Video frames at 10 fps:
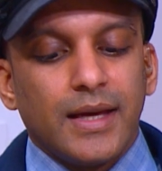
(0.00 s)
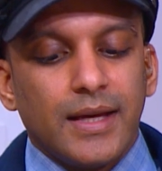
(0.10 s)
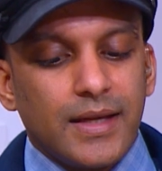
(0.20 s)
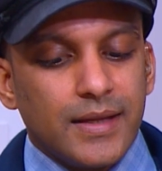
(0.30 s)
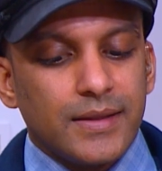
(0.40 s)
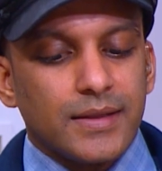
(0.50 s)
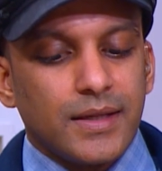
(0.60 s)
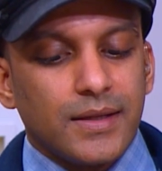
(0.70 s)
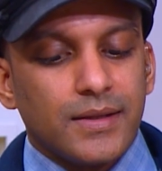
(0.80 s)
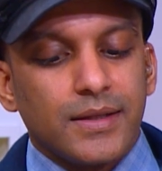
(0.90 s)
And
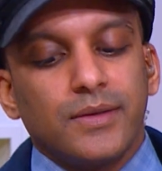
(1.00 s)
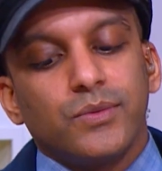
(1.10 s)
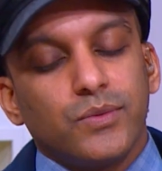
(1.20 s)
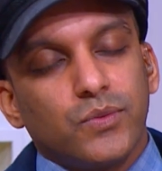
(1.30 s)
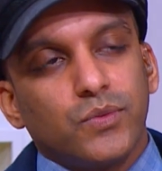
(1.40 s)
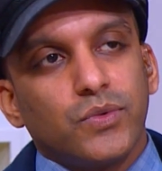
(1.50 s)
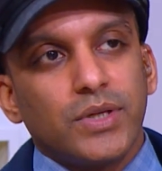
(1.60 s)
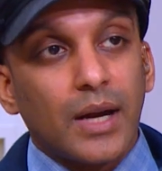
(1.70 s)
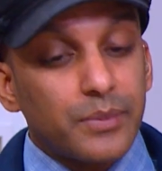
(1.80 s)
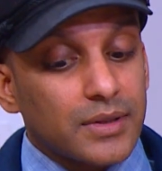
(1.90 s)
the
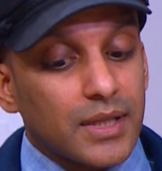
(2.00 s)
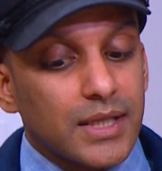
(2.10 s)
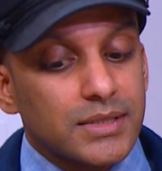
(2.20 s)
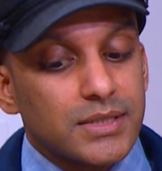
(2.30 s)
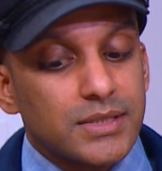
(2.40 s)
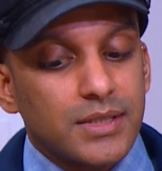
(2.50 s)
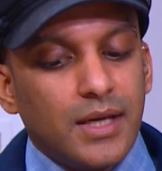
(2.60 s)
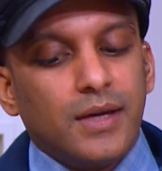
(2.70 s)
upper classes